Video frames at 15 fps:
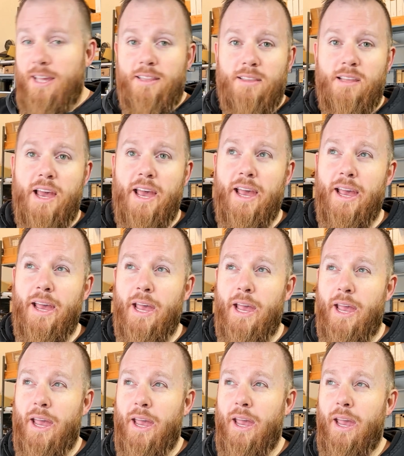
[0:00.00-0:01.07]

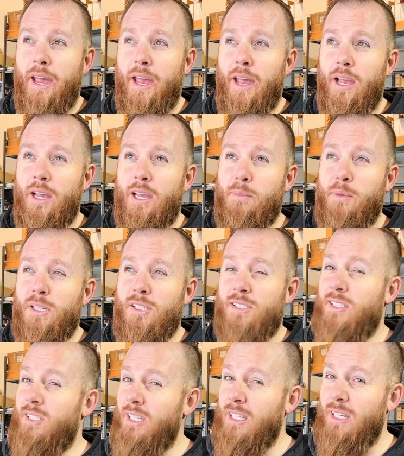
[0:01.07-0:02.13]
The
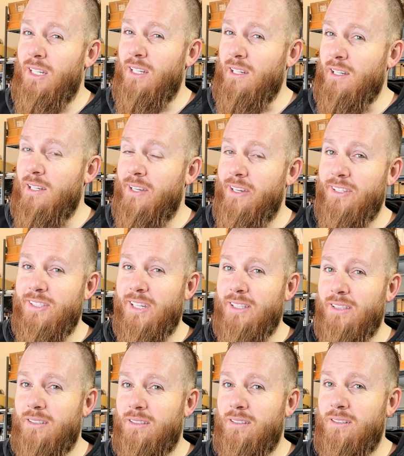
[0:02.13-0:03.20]
ABC, is
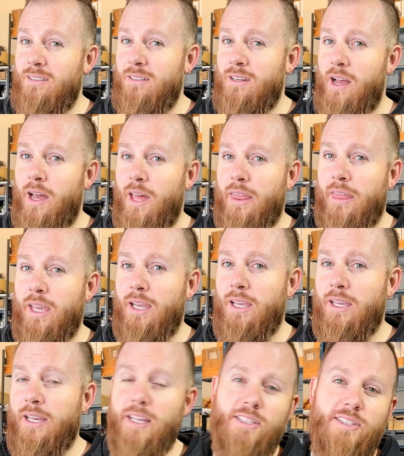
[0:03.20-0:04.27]
it? I think
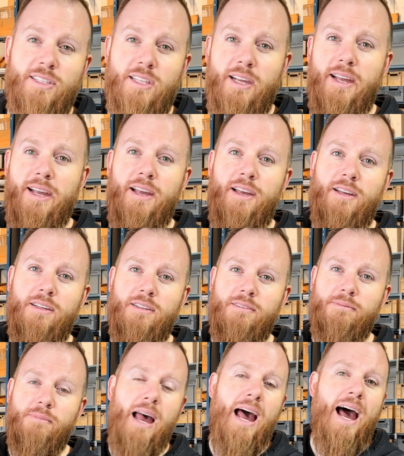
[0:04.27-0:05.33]
it's the
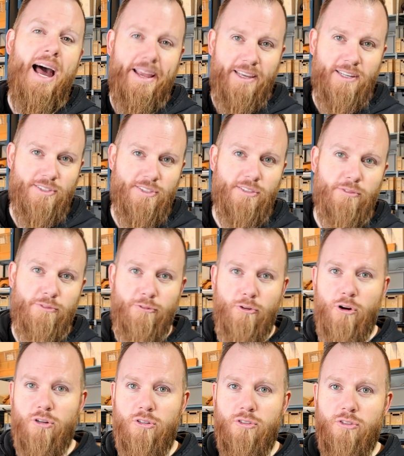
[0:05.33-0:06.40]
highest
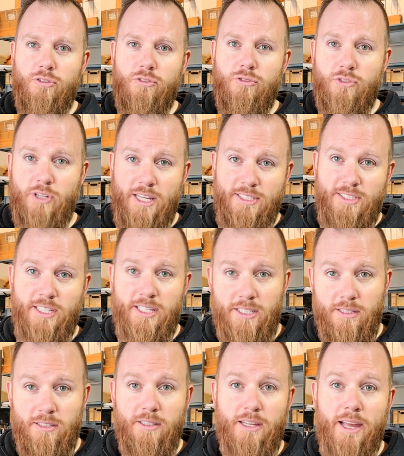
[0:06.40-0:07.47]
for racing
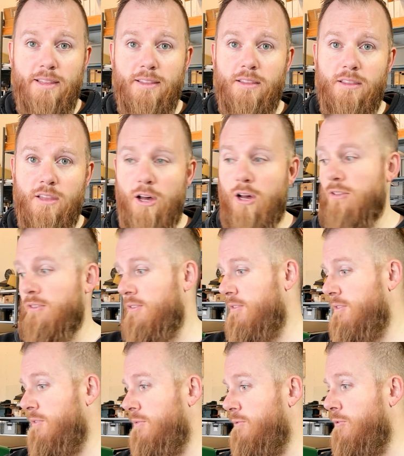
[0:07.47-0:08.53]
and not
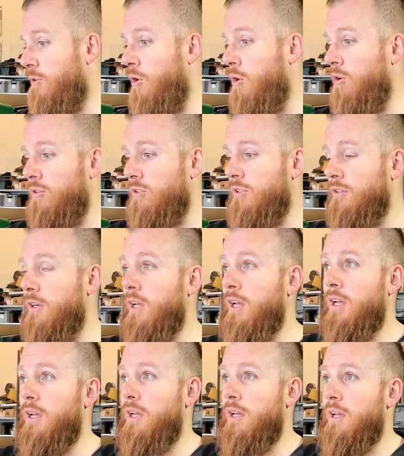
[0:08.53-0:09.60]
for
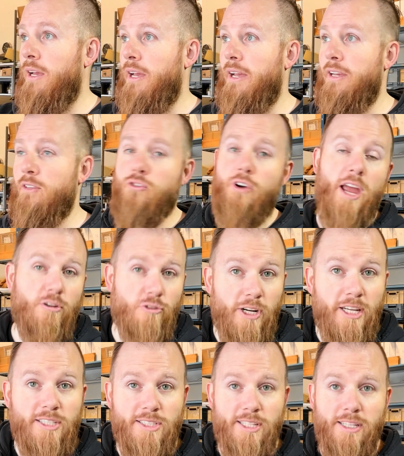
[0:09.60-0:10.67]
drag
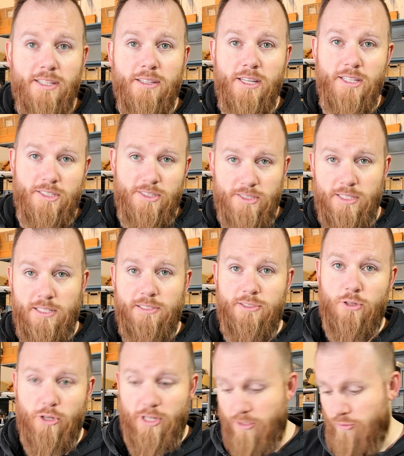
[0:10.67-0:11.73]
racing. It's still
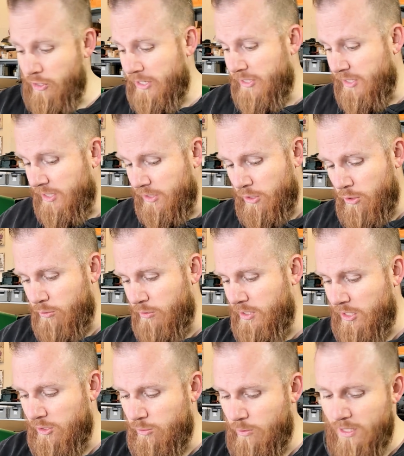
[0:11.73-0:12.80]
circuit racing, so
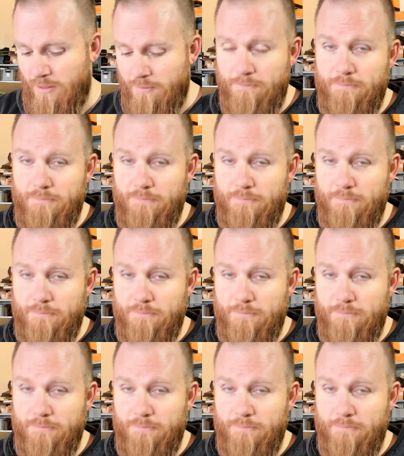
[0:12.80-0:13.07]
this one